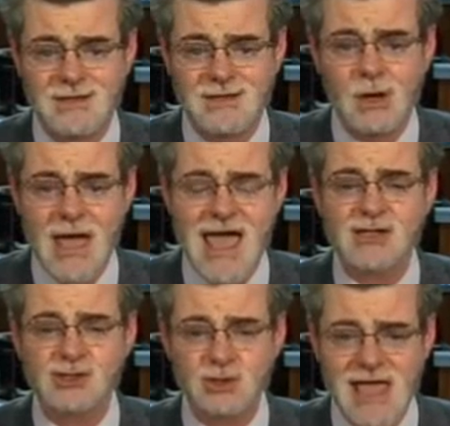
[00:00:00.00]

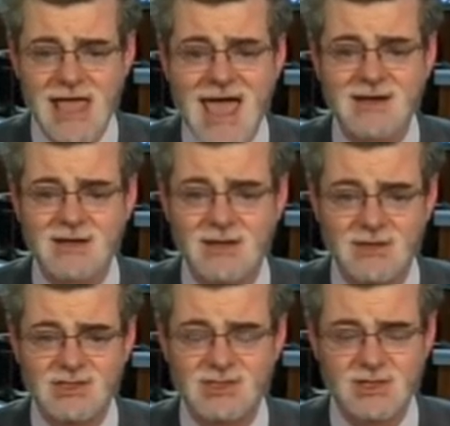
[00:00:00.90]
Actually act on
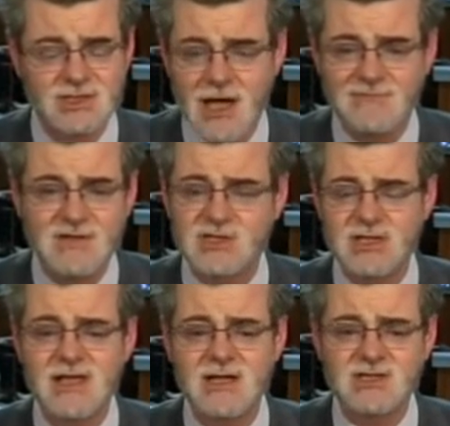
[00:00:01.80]
these things. Obviously,
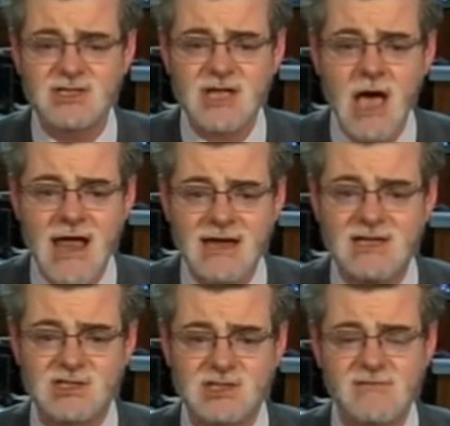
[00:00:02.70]
that is a tiny
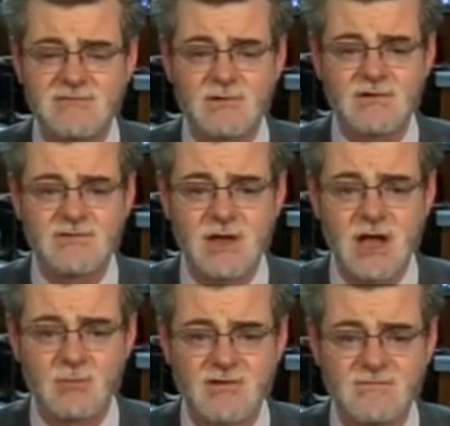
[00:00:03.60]
sliver of the
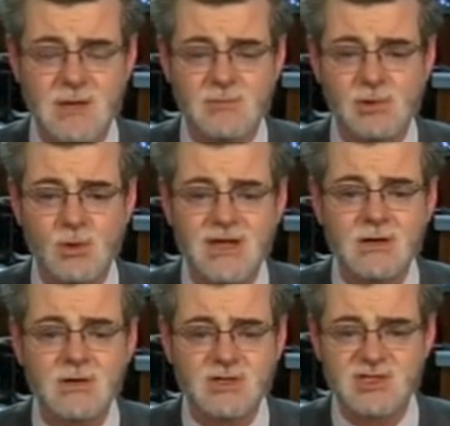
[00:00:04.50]
number of people who
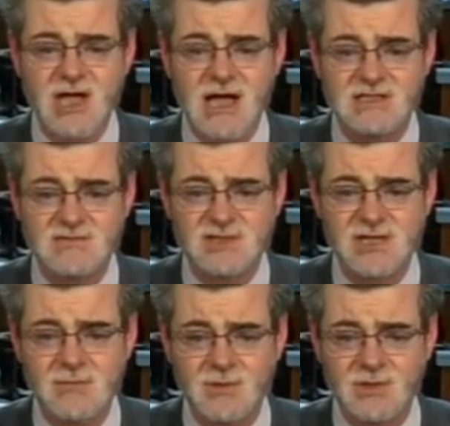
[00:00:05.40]
hear these kinds of
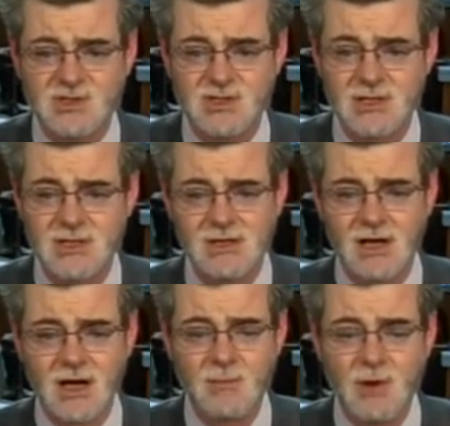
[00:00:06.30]
statements.
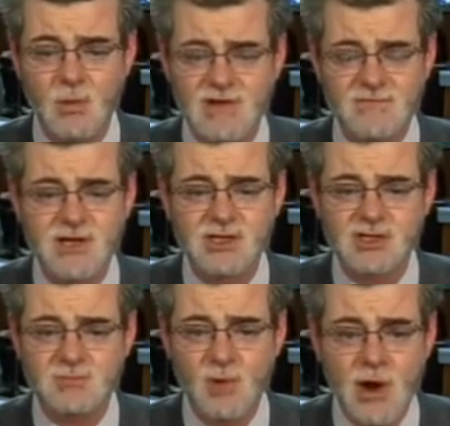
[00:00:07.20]
Mm-hmm. But we've reached
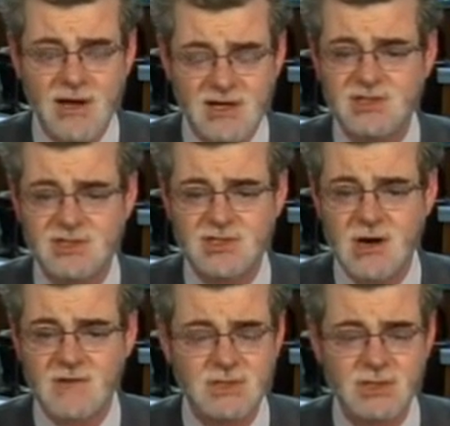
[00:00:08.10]
a point, as the
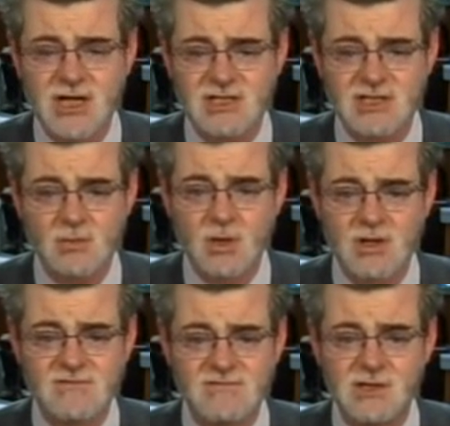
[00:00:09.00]
sheriff suggested, where
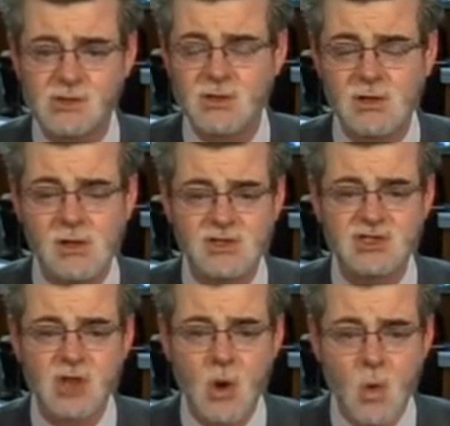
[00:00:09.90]
the vitriol is
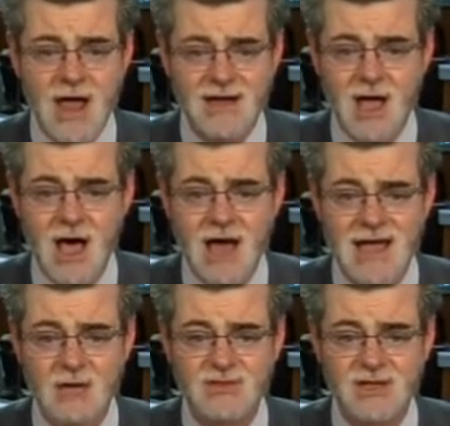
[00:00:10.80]
so white hot
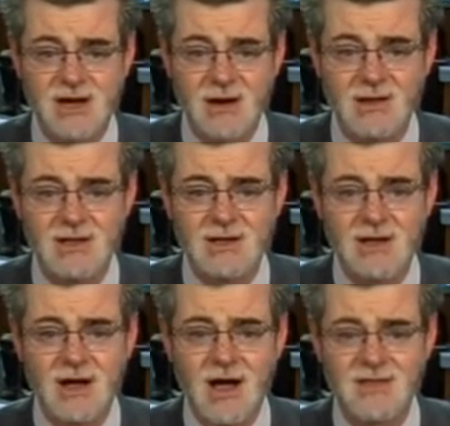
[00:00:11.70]
out there
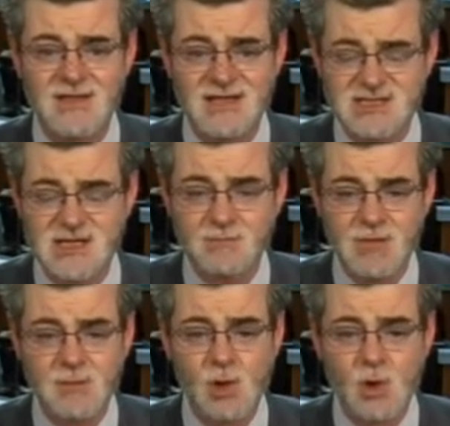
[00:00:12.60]
that some
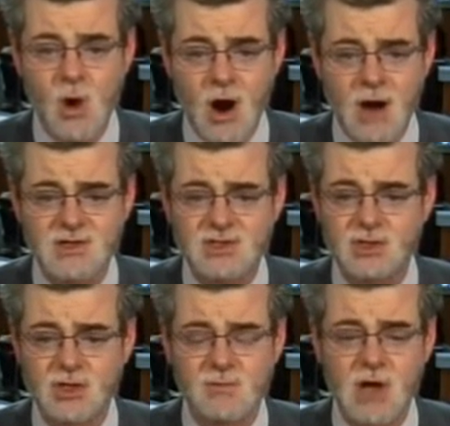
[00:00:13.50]
people who are
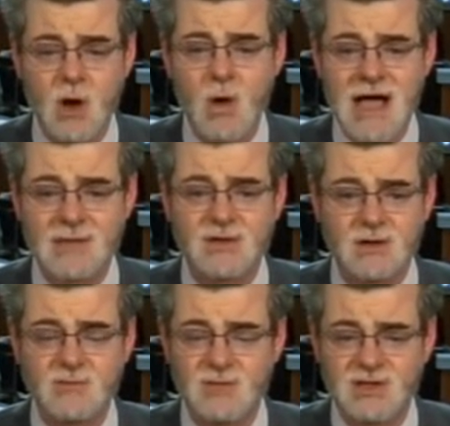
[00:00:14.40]
disturbed go out there and
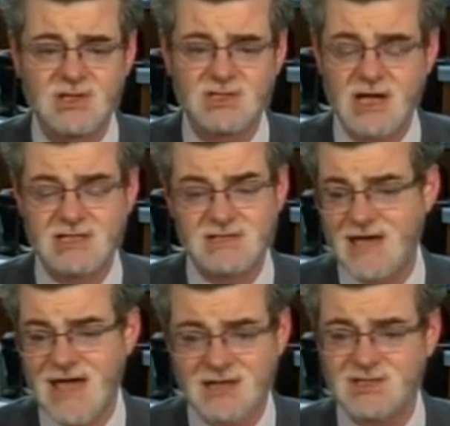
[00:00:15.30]
commit these kinds of
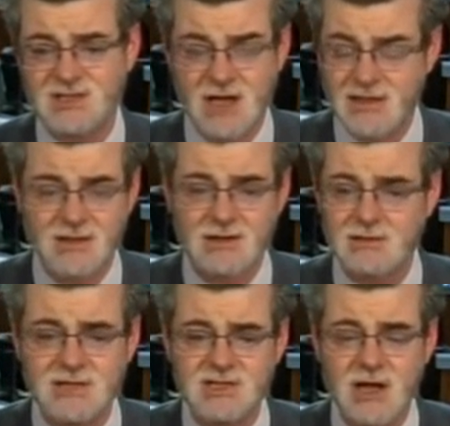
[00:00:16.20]
acts. And I think, at
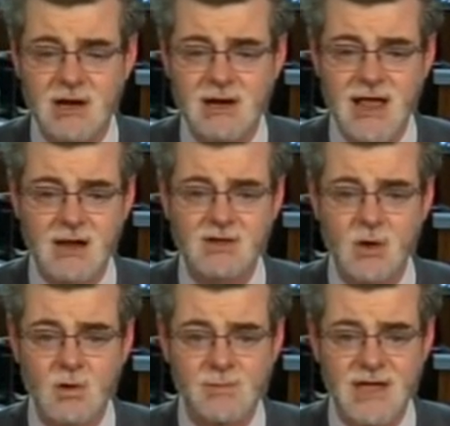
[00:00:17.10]
least on an
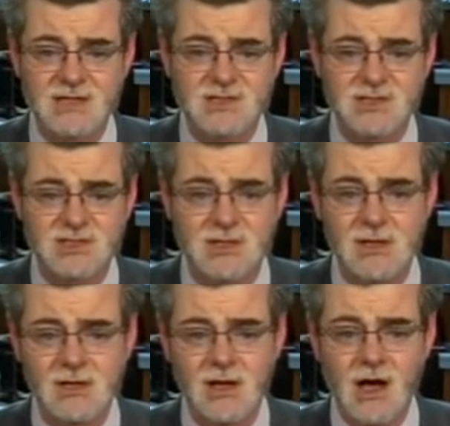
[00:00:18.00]
anecdotal basis,
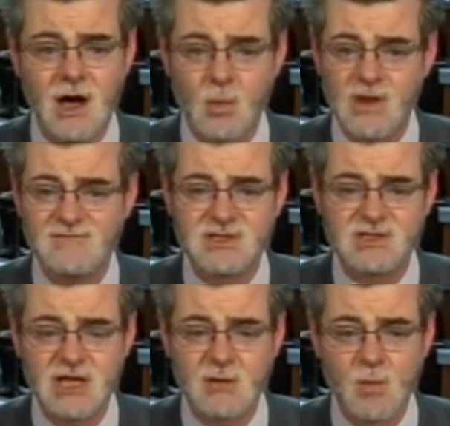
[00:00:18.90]
we've been
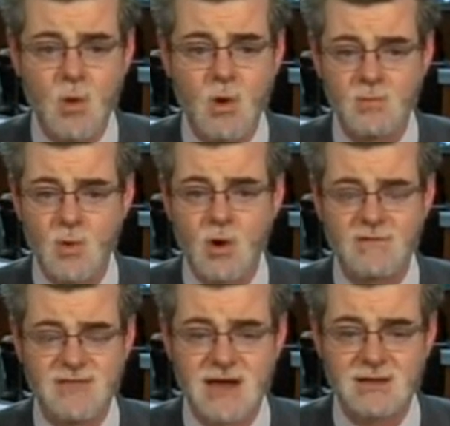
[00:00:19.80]
seeing more and more
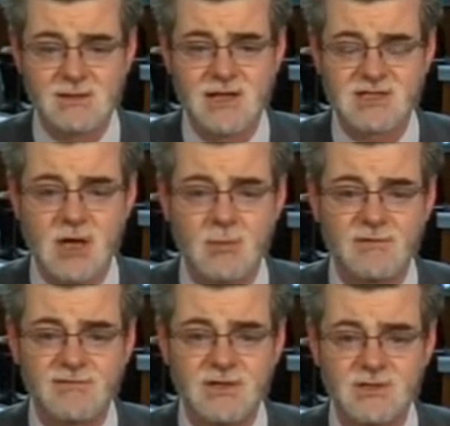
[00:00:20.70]
of that in the last couple
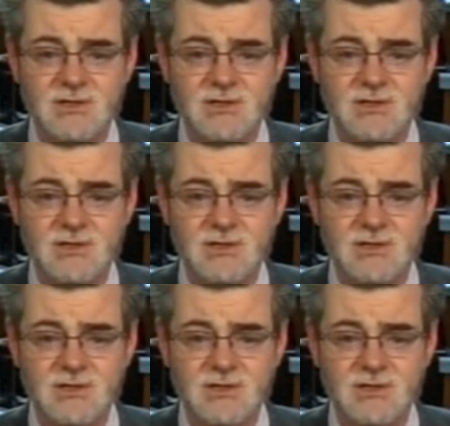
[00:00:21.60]
of years.